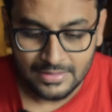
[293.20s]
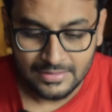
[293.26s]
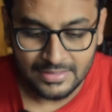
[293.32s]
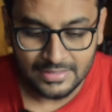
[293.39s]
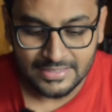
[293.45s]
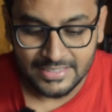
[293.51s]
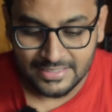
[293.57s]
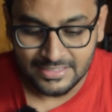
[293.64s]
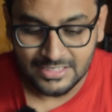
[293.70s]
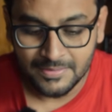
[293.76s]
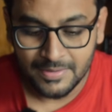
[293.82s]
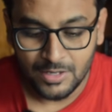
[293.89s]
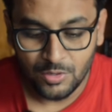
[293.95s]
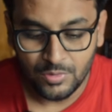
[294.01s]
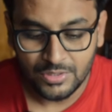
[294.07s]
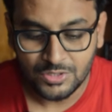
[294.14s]
The CTC
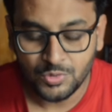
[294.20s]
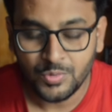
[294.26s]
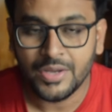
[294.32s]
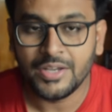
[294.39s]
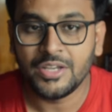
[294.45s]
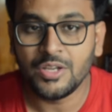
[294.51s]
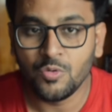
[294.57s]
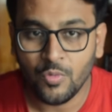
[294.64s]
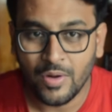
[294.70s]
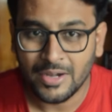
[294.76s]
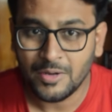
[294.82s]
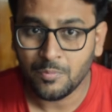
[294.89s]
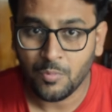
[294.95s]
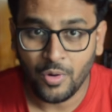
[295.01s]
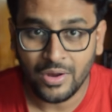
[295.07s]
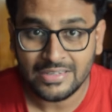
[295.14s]
value is
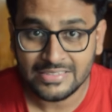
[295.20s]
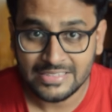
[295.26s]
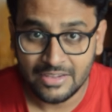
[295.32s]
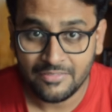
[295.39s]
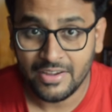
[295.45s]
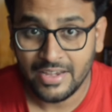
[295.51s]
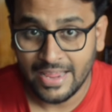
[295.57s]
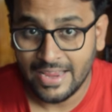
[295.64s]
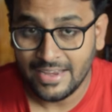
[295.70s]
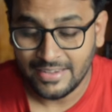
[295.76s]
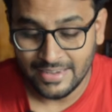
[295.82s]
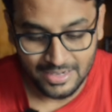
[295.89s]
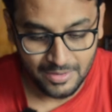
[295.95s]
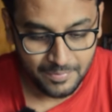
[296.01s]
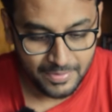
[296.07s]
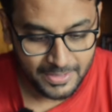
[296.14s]
21.78
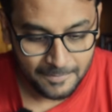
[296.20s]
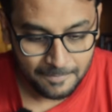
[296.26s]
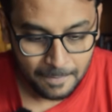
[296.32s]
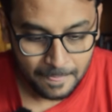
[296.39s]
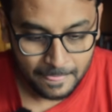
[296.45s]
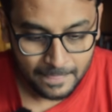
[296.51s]
LPA.